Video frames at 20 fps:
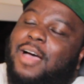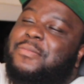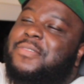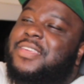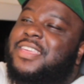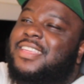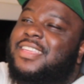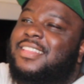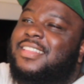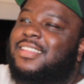I
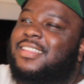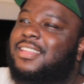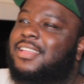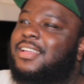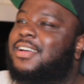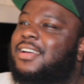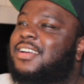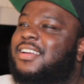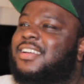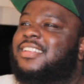mean,
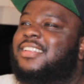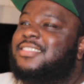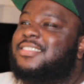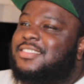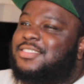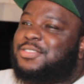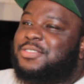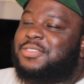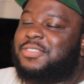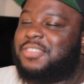uh, it
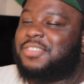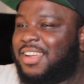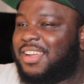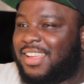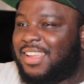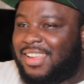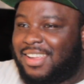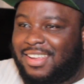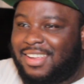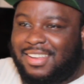looks
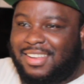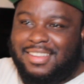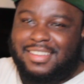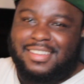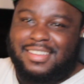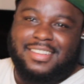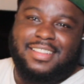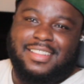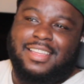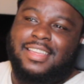alright.
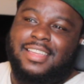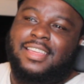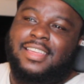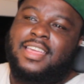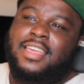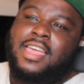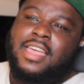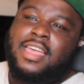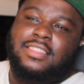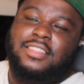Like
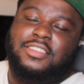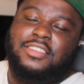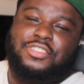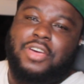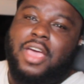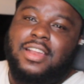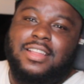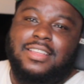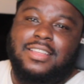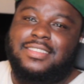the
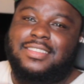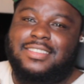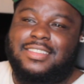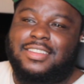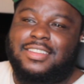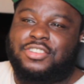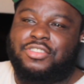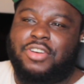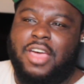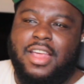trailer,
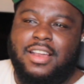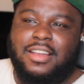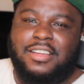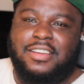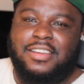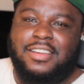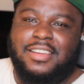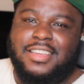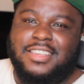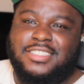the
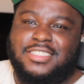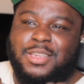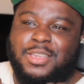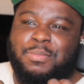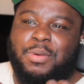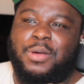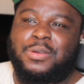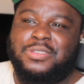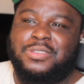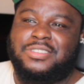trailer is
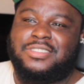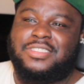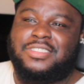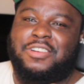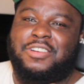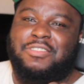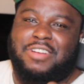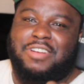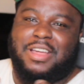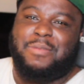supposed to
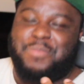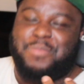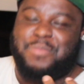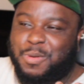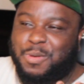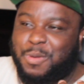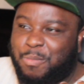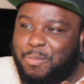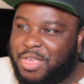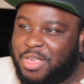grab
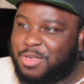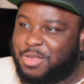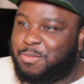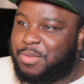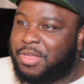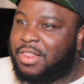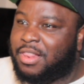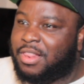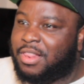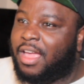you and make you
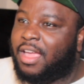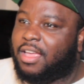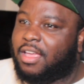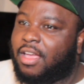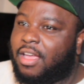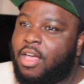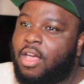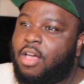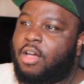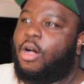be like,
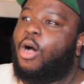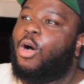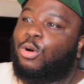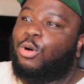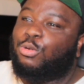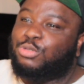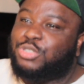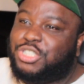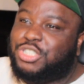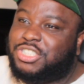
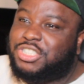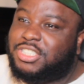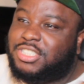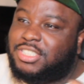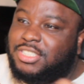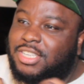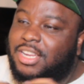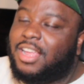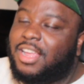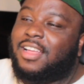"Oh
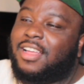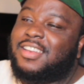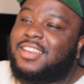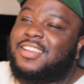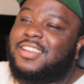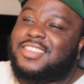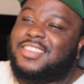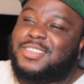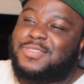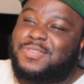shit, I
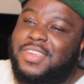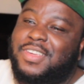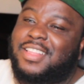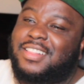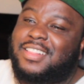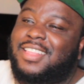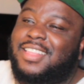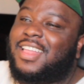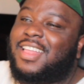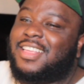didn't
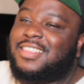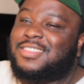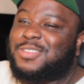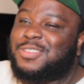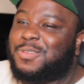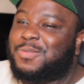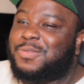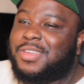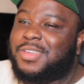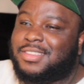expect that. That's
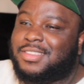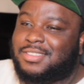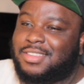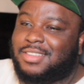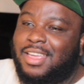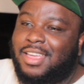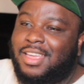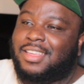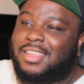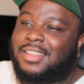got me
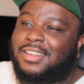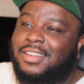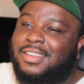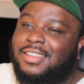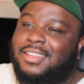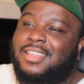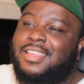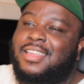excited,"